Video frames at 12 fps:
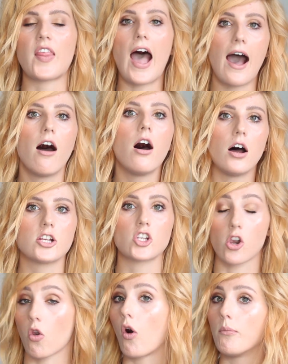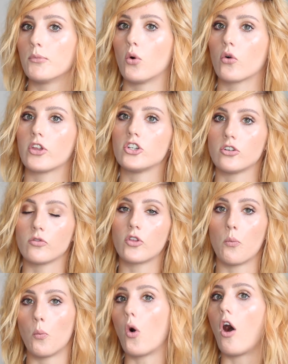that hurts a lot more than
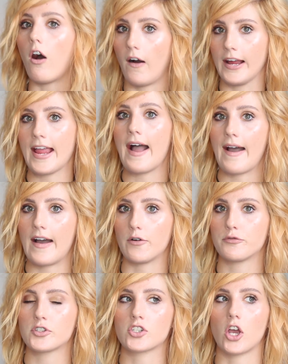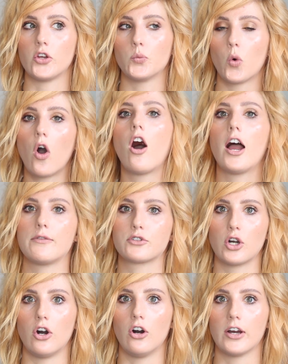what I have. So what
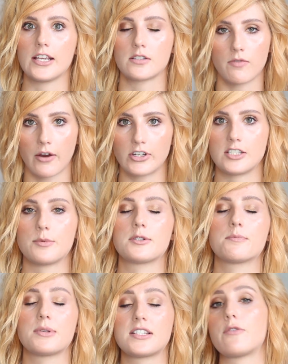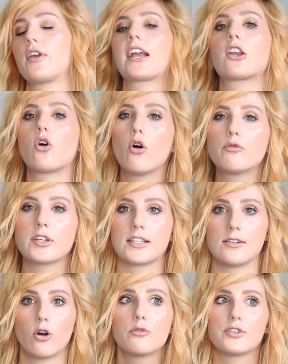I've got is very specific, and
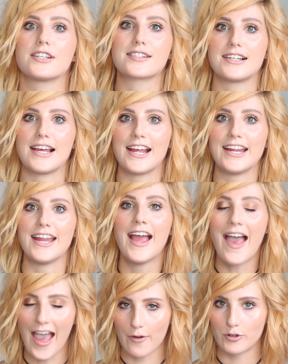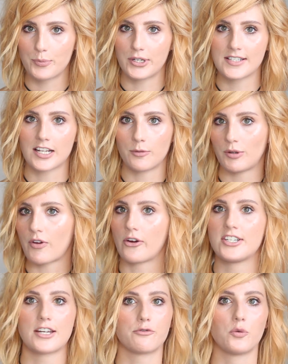obviously everybody's going to be
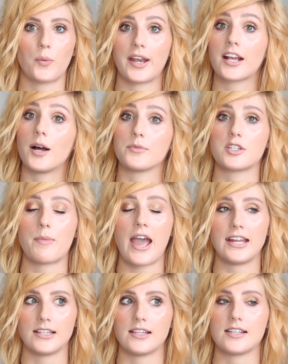very different when it comes to pain,